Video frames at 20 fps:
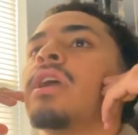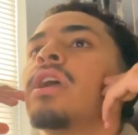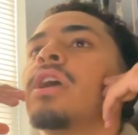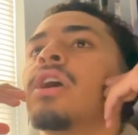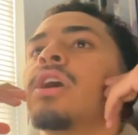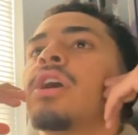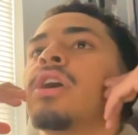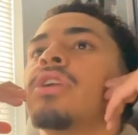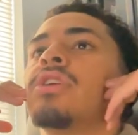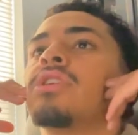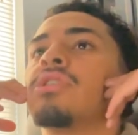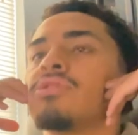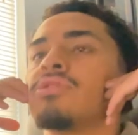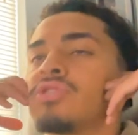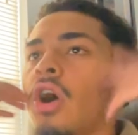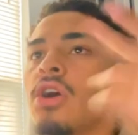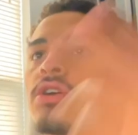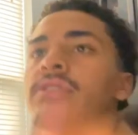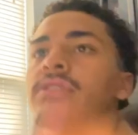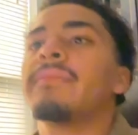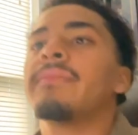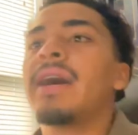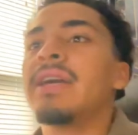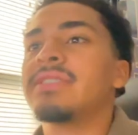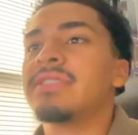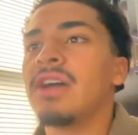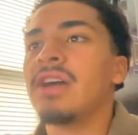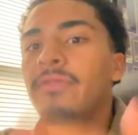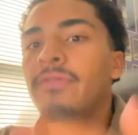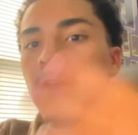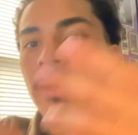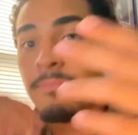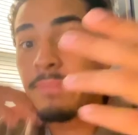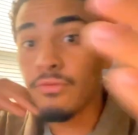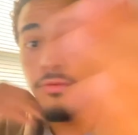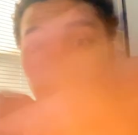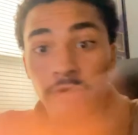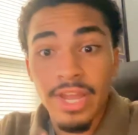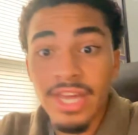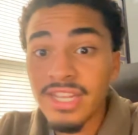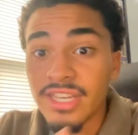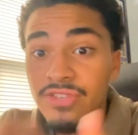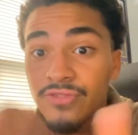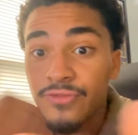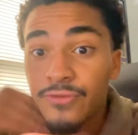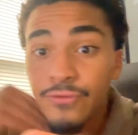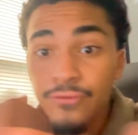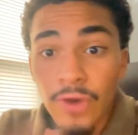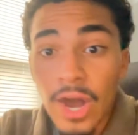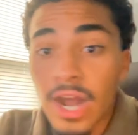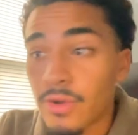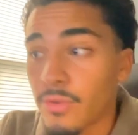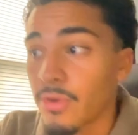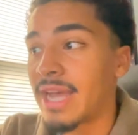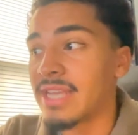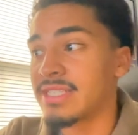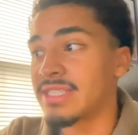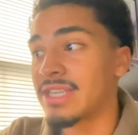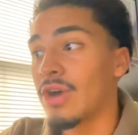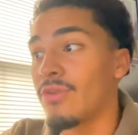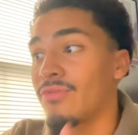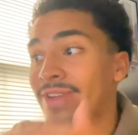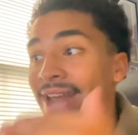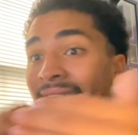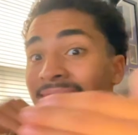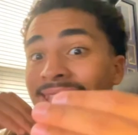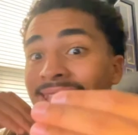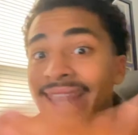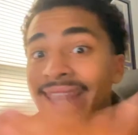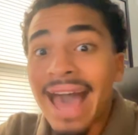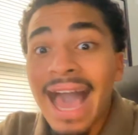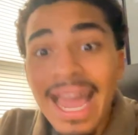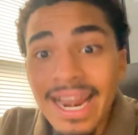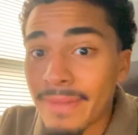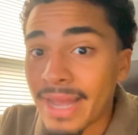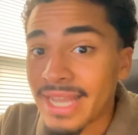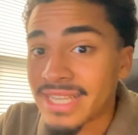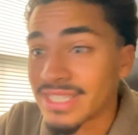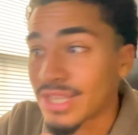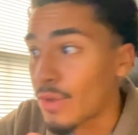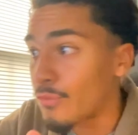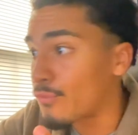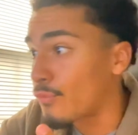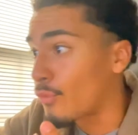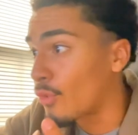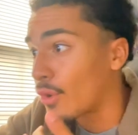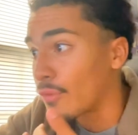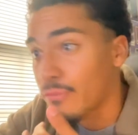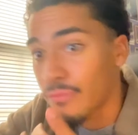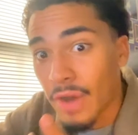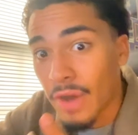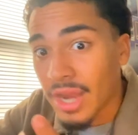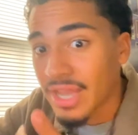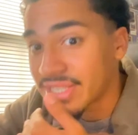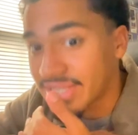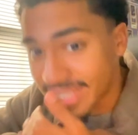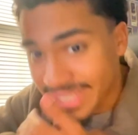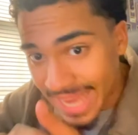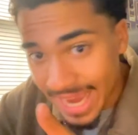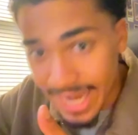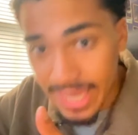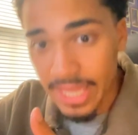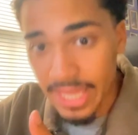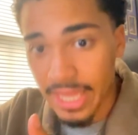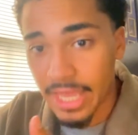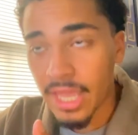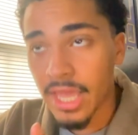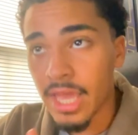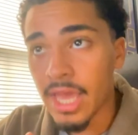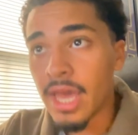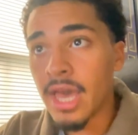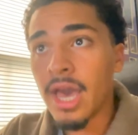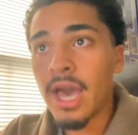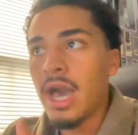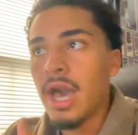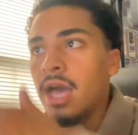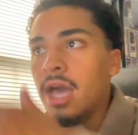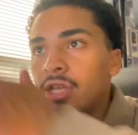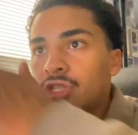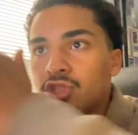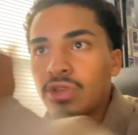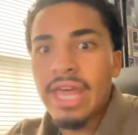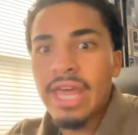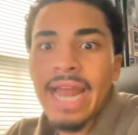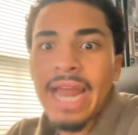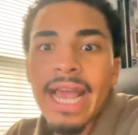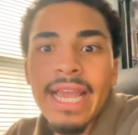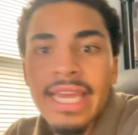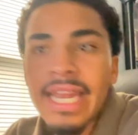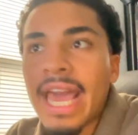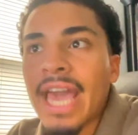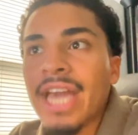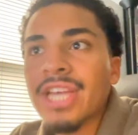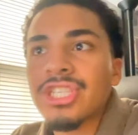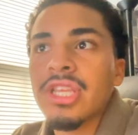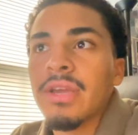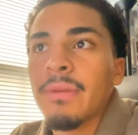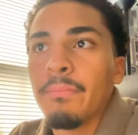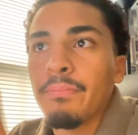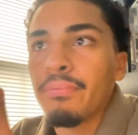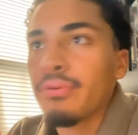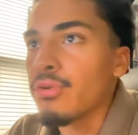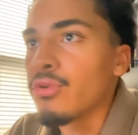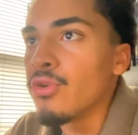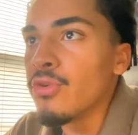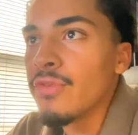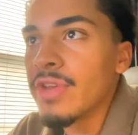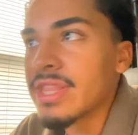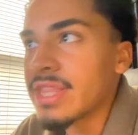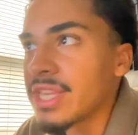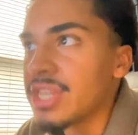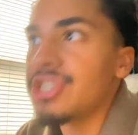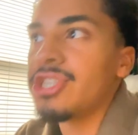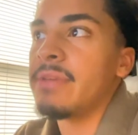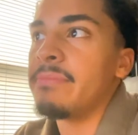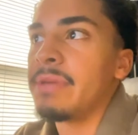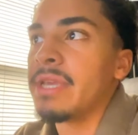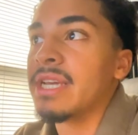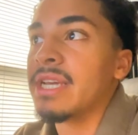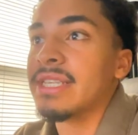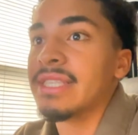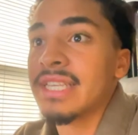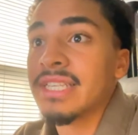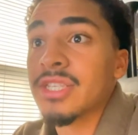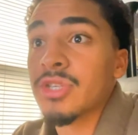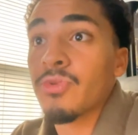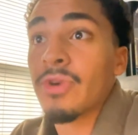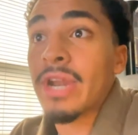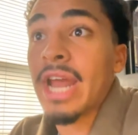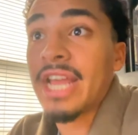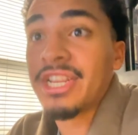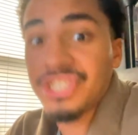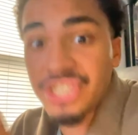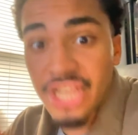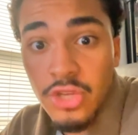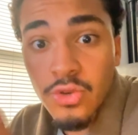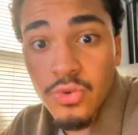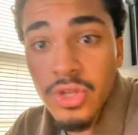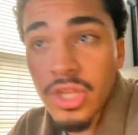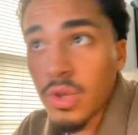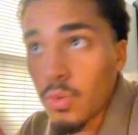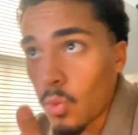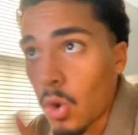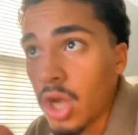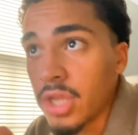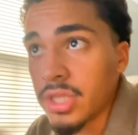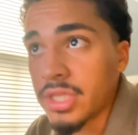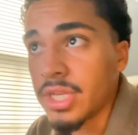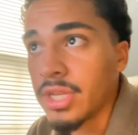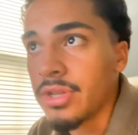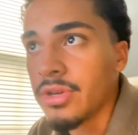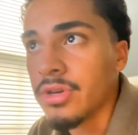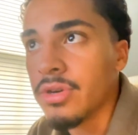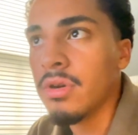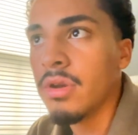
you know, talk to myself and be real as fuck with myself, not lie to myself for a fucking second, so that I can actually improve at this shit, because this is what I genuinely want to do.